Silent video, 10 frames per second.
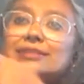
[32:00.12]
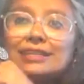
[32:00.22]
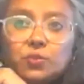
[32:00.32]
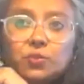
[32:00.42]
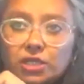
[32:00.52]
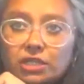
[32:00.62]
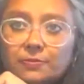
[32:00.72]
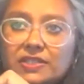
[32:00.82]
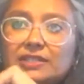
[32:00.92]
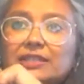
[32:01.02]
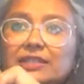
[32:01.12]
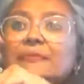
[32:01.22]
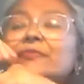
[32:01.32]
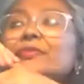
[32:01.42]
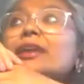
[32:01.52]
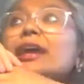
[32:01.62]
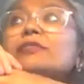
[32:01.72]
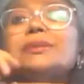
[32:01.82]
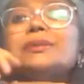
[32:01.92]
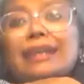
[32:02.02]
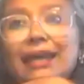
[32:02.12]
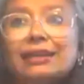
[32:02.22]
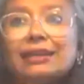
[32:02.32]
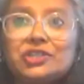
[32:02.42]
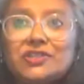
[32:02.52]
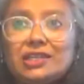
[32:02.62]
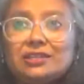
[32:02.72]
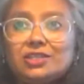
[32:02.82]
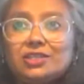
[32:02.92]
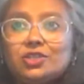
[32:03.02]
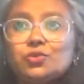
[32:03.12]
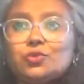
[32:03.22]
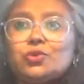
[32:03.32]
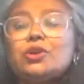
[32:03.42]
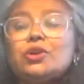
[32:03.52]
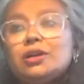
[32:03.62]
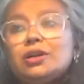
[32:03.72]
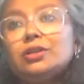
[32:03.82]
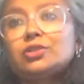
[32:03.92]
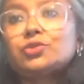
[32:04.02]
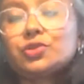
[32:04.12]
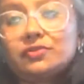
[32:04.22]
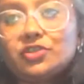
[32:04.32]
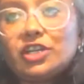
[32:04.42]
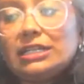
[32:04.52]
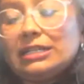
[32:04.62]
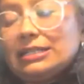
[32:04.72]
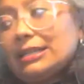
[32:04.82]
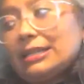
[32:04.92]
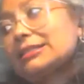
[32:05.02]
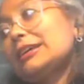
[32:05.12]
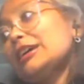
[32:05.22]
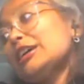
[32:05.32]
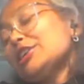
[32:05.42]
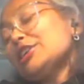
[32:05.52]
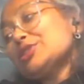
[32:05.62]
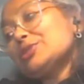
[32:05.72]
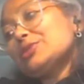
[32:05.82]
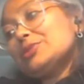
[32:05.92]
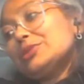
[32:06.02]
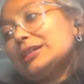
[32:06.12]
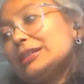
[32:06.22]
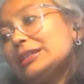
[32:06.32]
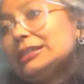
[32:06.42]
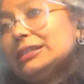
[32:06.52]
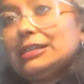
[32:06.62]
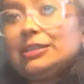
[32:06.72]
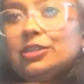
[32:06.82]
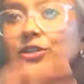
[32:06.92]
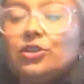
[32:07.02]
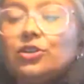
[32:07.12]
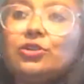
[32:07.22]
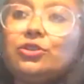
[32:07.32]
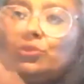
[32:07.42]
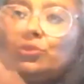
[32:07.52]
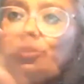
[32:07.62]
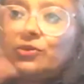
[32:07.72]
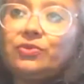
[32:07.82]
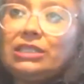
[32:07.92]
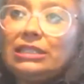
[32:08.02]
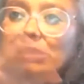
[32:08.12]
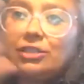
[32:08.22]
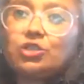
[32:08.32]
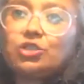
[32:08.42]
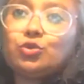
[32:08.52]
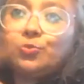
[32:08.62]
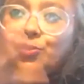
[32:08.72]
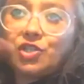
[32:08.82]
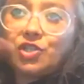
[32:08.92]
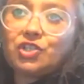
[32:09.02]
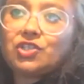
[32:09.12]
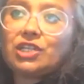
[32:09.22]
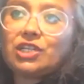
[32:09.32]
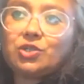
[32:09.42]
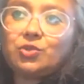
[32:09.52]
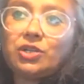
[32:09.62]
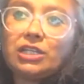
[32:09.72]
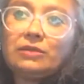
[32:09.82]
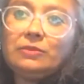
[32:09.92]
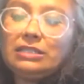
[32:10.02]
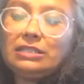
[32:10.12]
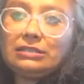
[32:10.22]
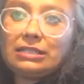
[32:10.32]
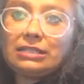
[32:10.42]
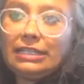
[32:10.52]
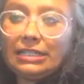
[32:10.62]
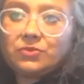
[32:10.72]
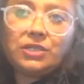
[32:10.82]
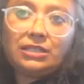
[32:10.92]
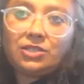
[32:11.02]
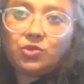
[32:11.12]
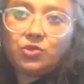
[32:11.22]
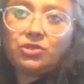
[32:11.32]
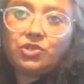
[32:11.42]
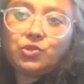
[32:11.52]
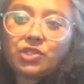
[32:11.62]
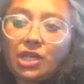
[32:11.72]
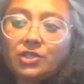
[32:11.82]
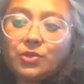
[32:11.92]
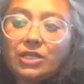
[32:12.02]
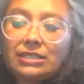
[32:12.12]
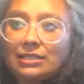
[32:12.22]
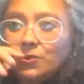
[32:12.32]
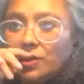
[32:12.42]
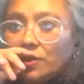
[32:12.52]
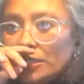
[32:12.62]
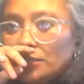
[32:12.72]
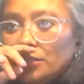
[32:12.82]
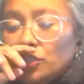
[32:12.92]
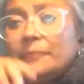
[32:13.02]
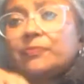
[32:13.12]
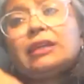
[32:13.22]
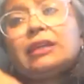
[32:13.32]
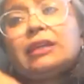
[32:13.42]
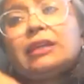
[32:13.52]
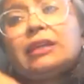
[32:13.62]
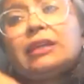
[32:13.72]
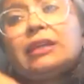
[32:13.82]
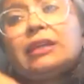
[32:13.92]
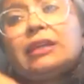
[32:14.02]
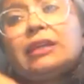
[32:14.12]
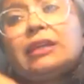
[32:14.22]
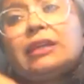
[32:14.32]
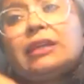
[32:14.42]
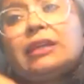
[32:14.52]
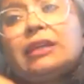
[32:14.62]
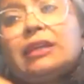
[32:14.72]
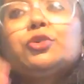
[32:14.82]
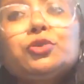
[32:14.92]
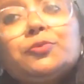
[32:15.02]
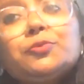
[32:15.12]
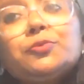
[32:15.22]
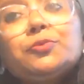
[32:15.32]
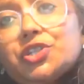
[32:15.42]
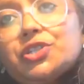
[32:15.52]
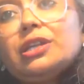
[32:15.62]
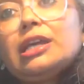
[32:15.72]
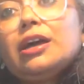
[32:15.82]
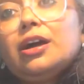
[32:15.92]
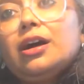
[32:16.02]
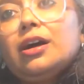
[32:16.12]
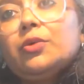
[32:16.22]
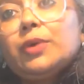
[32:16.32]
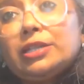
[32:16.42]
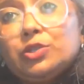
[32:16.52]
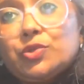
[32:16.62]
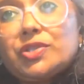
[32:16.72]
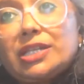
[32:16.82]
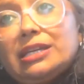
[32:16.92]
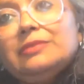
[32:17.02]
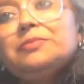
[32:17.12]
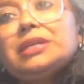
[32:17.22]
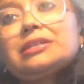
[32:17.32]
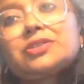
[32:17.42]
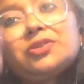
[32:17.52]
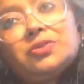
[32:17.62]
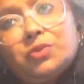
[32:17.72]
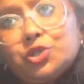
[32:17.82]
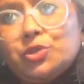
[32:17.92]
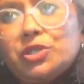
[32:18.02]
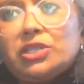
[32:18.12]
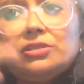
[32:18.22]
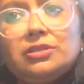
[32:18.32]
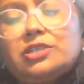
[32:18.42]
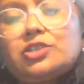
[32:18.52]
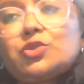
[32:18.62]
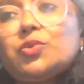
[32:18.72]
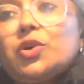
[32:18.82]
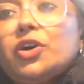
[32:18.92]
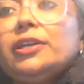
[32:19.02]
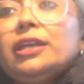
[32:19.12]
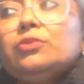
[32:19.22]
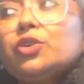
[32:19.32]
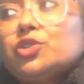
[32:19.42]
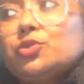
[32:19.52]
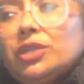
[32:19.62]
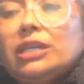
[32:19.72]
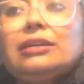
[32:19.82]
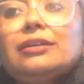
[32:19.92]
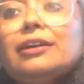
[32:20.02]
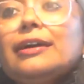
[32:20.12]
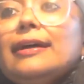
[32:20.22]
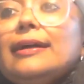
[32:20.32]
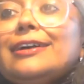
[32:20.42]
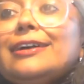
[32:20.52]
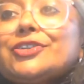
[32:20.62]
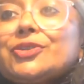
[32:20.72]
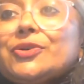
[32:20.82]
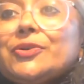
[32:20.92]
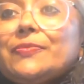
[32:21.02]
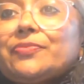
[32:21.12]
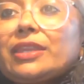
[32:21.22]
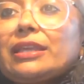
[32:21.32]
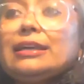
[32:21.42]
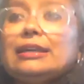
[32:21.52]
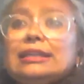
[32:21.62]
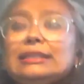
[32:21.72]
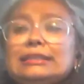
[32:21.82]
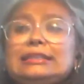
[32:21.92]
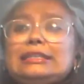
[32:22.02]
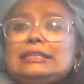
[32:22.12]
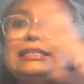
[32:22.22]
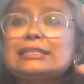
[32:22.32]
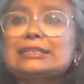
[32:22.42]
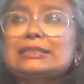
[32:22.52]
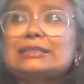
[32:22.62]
sex work per se. And women can consent to sort of trading in sex. So, you know, these are the two positions that you are immediately hit with as soon as you start doing sex work research. And it takes time to evolve your own position, where you stand based on what you hear and so on, and what you think. So these